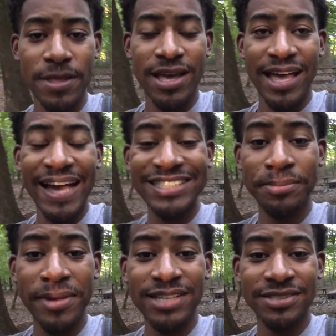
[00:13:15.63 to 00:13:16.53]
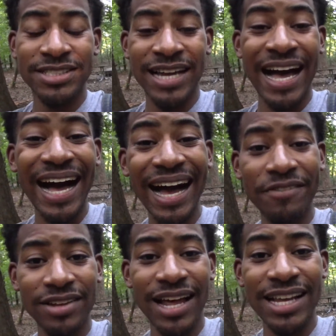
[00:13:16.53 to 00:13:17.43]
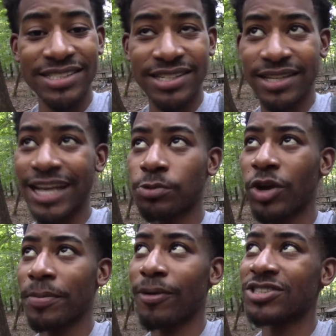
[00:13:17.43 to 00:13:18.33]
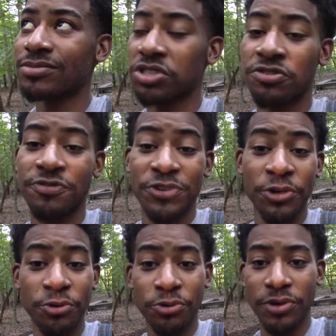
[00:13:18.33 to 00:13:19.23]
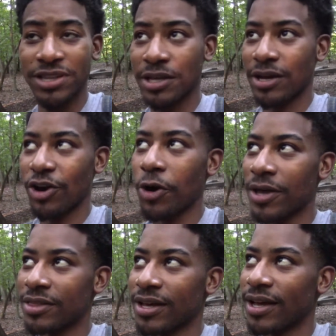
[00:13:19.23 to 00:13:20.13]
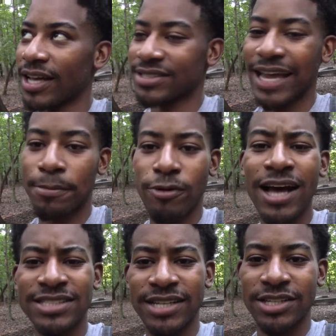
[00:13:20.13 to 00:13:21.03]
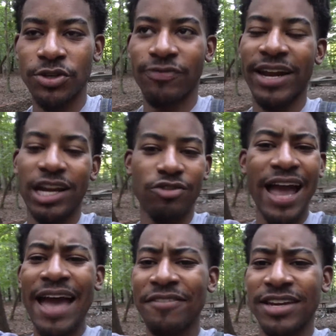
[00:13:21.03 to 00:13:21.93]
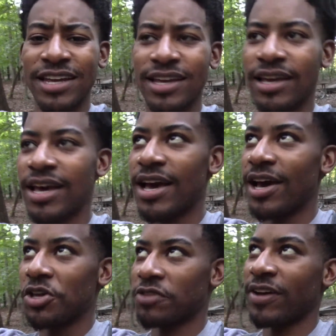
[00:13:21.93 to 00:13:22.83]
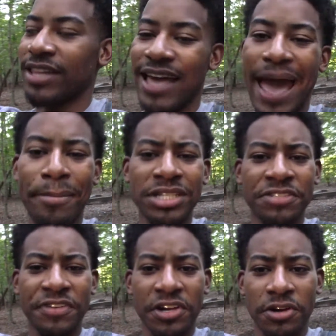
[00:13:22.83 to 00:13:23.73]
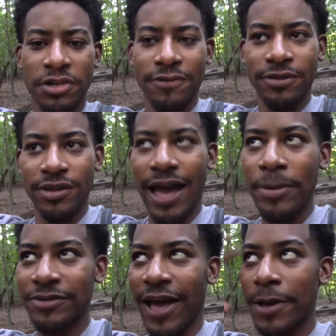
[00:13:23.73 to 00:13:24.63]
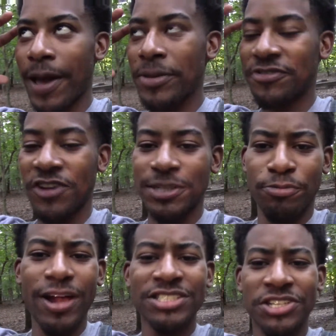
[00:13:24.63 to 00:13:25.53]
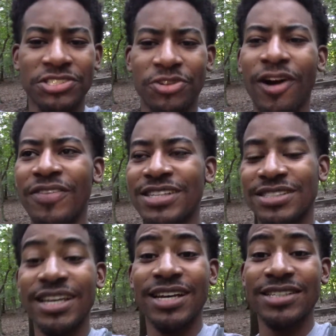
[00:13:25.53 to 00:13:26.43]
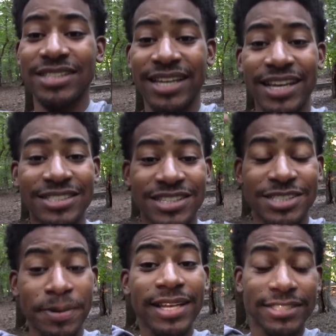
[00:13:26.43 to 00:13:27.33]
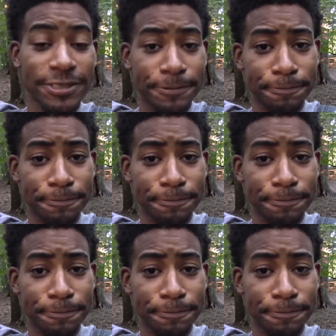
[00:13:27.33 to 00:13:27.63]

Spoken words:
has to be at such a high velocity. That's why you burn so much fuel in the escape process. You fight in gravity, you have to fight the atmosphere pressures and all these things to get into space.